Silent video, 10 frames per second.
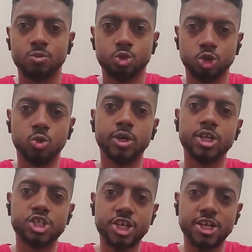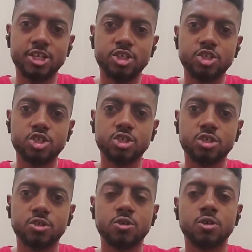Do you want to change?
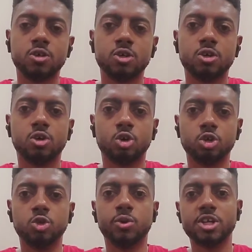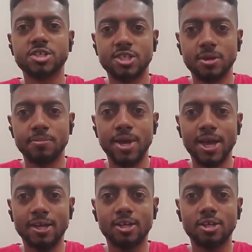Or do you want to sit
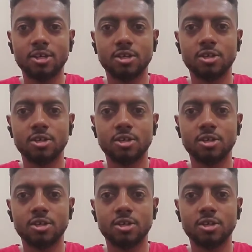back